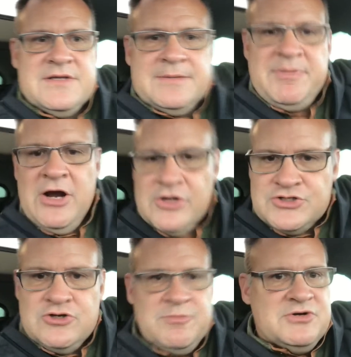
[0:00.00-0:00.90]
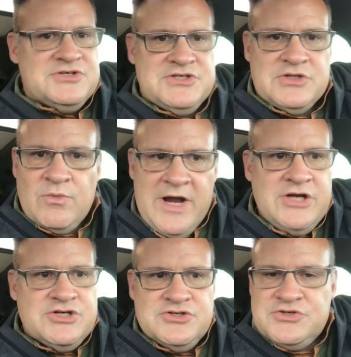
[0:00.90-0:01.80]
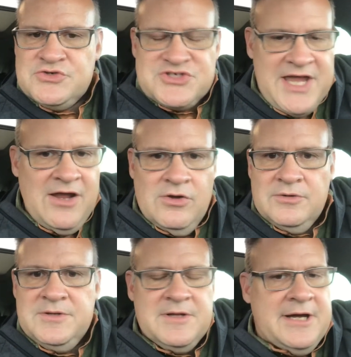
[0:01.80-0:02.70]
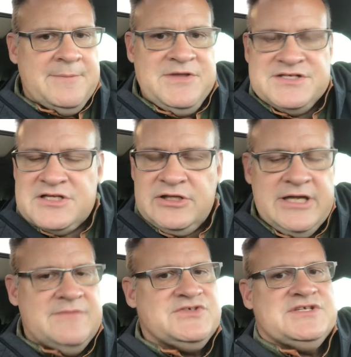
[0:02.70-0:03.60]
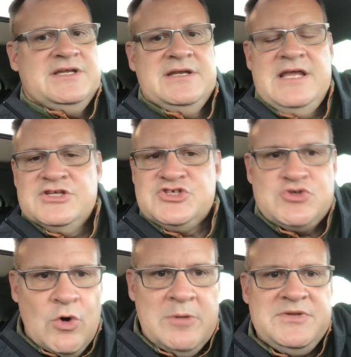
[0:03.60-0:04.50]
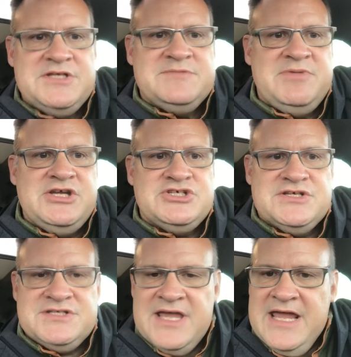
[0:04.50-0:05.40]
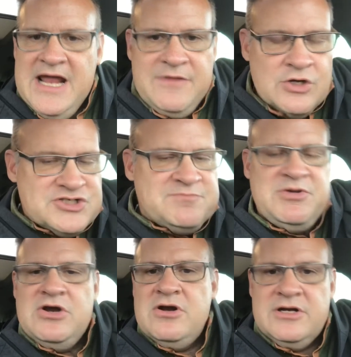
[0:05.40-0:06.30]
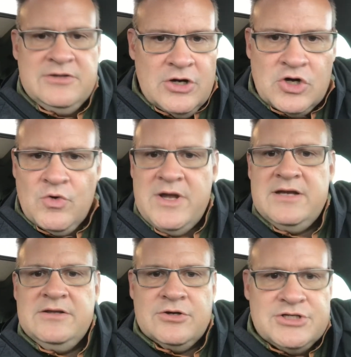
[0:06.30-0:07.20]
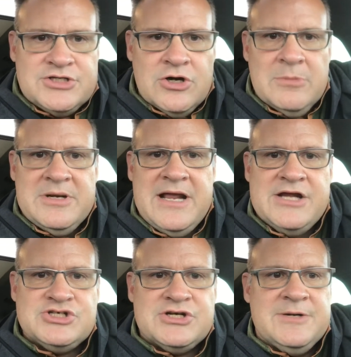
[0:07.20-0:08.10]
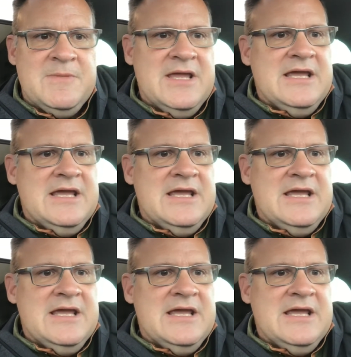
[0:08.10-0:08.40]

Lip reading: the paratroopers and the Rangers who scaled these cliffs and stormed these beaches, and their spirit and their grit and their determination,